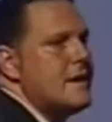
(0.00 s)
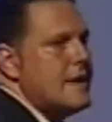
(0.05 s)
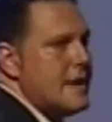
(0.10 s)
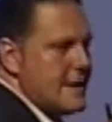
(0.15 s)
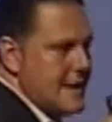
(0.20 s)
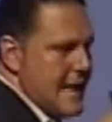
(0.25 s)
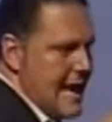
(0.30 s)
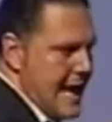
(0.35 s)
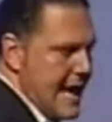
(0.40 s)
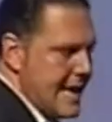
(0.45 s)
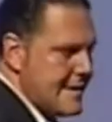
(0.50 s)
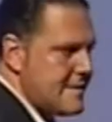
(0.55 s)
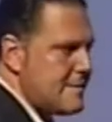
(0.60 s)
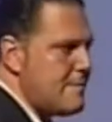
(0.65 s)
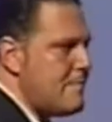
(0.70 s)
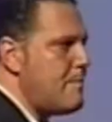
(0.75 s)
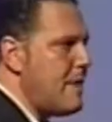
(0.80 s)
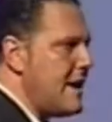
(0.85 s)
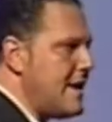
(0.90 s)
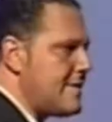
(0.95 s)
an ad
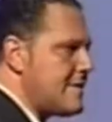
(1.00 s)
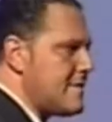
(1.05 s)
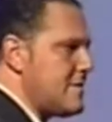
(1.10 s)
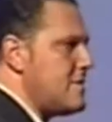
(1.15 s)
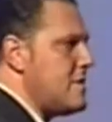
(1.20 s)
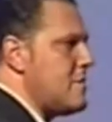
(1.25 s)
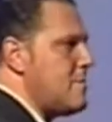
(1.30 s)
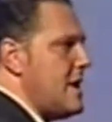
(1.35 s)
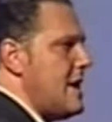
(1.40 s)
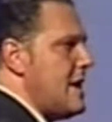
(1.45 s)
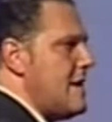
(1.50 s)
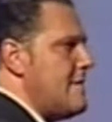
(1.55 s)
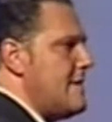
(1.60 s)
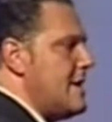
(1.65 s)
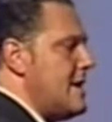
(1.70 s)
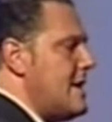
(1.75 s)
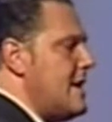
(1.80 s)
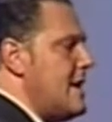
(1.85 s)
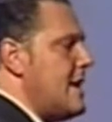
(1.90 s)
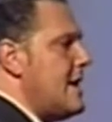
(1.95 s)
based on your
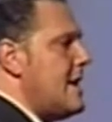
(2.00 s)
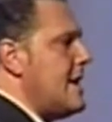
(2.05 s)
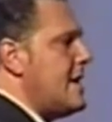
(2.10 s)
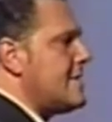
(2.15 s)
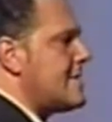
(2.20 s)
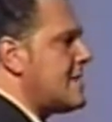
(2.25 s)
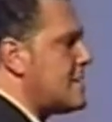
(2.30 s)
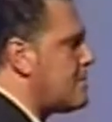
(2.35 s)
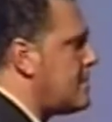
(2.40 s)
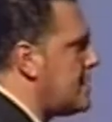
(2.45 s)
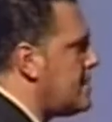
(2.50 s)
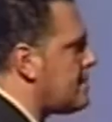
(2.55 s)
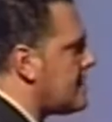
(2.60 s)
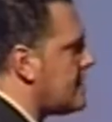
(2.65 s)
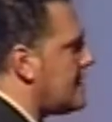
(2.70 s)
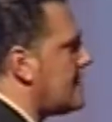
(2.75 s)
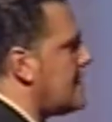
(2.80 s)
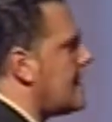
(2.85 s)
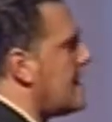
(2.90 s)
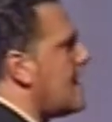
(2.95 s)
behavior, that
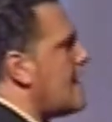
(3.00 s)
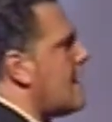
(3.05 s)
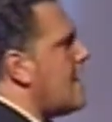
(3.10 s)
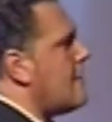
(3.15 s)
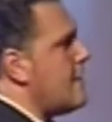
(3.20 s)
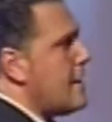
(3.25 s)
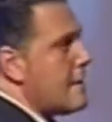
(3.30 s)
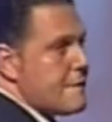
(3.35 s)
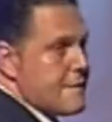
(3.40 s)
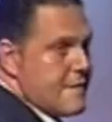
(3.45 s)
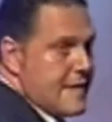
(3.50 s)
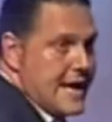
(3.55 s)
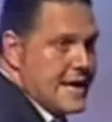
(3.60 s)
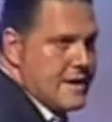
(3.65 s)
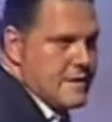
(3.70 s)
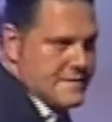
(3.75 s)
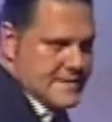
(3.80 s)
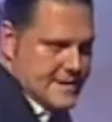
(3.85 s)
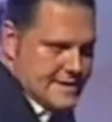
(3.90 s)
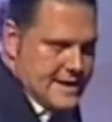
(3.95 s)
people were afraid
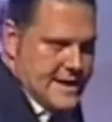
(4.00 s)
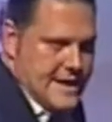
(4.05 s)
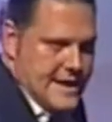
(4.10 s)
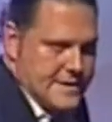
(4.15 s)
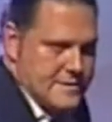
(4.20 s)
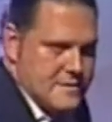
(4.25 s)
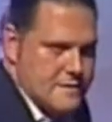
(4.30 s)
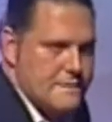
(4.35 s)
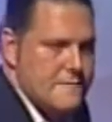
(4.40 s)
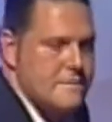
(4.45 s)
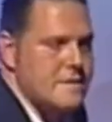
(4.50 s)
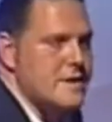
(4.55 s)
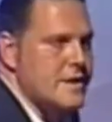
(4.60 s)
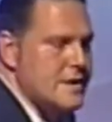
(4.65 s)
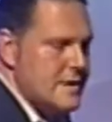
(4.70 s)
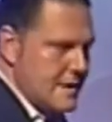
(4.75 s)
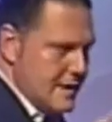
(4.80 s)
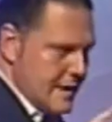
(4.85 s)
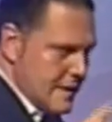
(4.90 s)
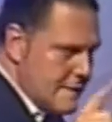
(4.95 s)
of that kind of
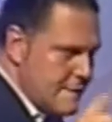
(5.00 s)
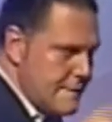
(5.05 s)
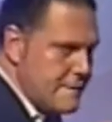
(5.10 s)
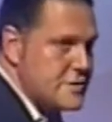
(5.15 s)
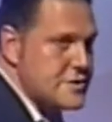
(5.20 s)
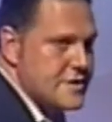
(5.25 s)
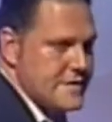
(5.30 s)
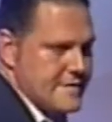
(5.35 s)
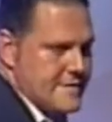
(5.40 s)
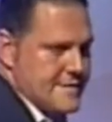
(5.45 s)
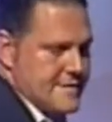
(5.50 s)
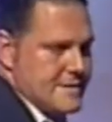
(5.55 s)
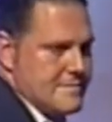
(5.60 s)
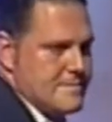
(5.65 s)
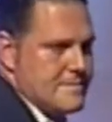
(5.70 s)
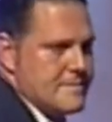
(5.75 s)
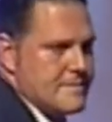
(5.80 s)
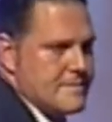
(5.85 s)
efficiency.